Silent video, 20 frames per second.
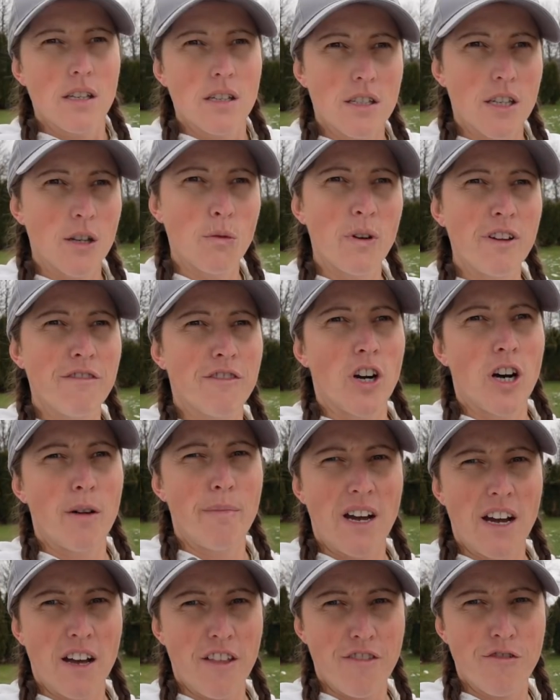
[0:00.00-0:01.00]
So we've got
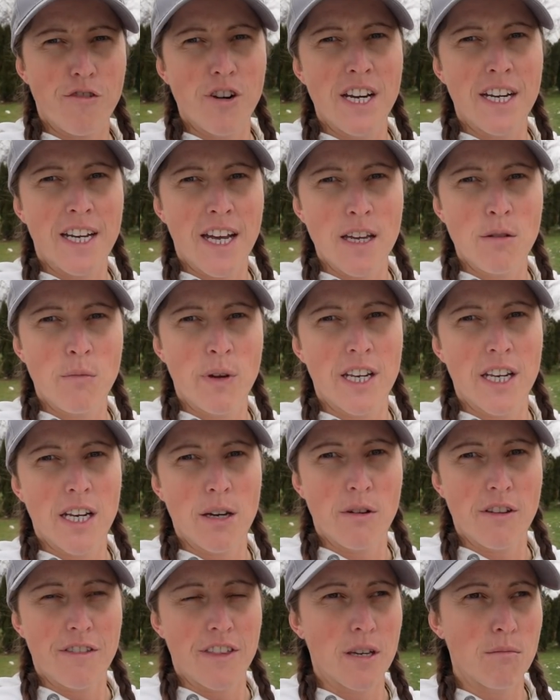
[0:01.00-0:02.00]
about a 3-day
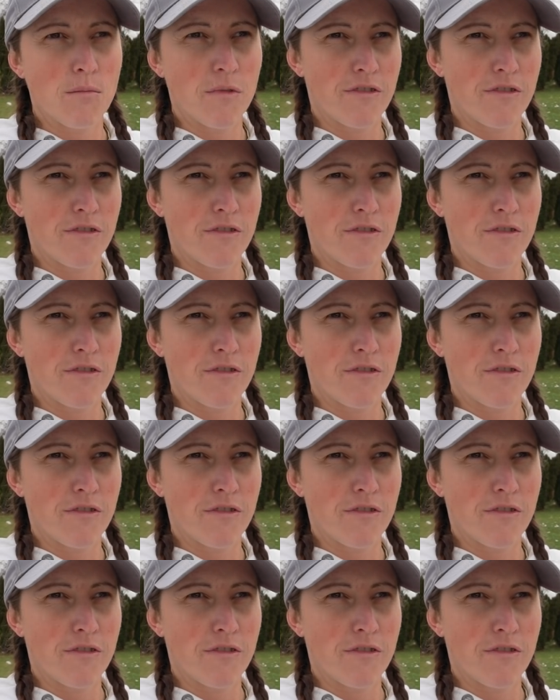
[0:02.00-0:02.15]
window, I think,